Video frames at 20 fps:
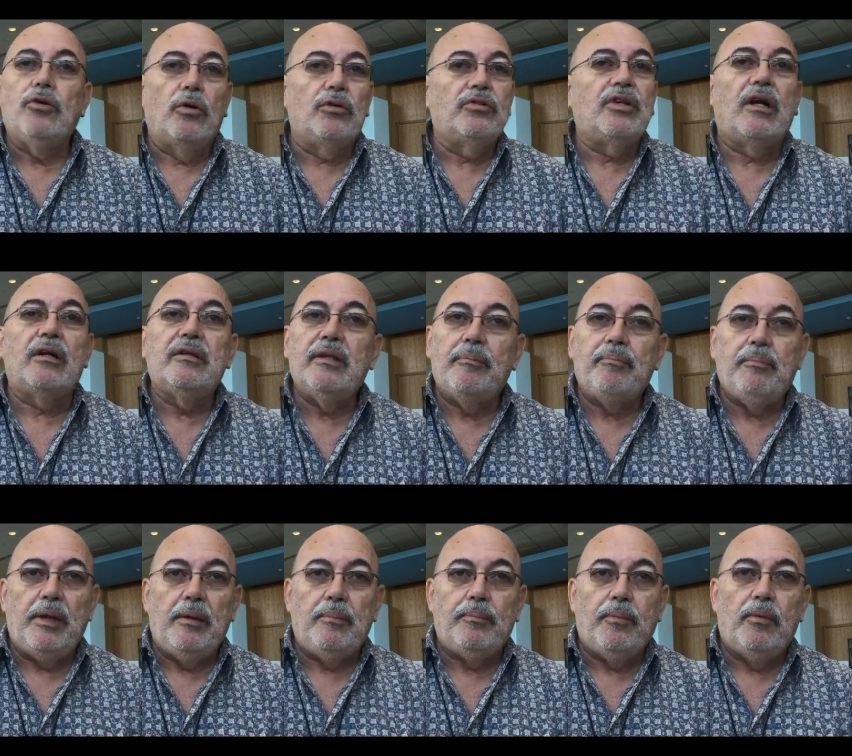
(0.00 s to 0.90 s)
those are the
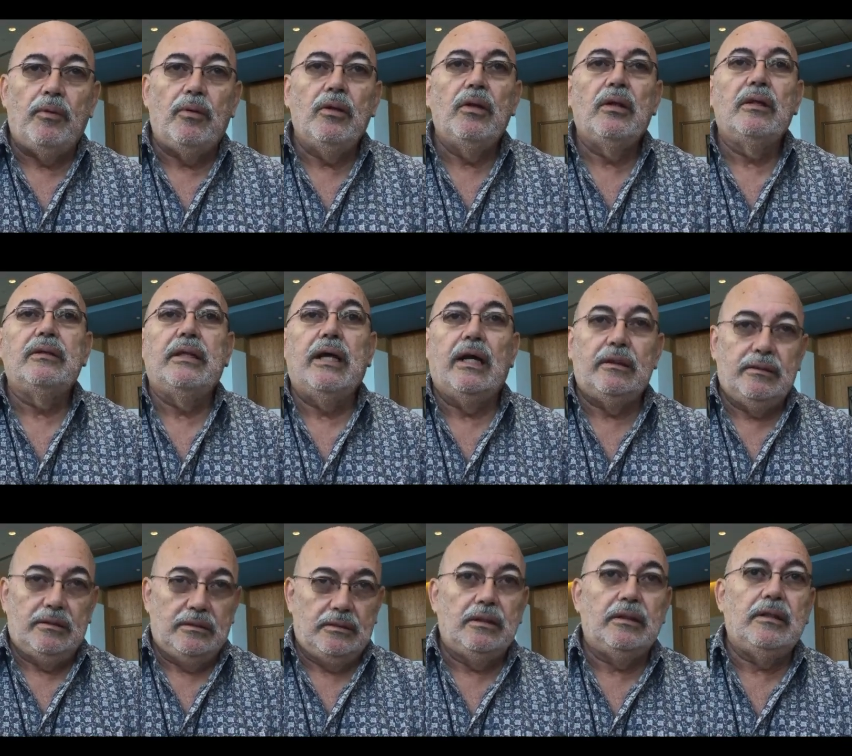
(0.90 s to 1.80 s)
people
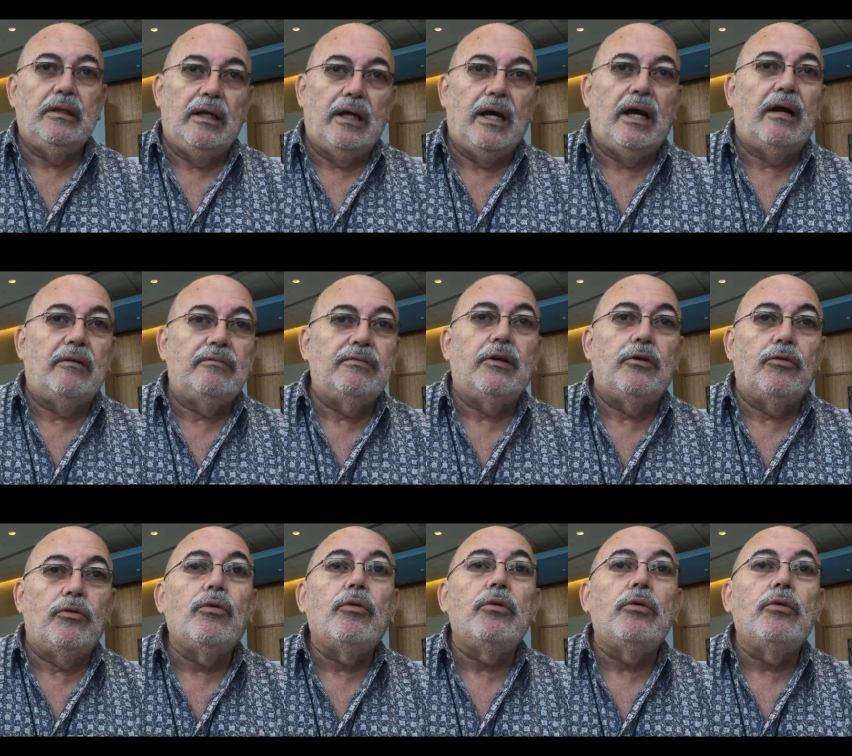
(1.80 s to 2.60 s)
that have the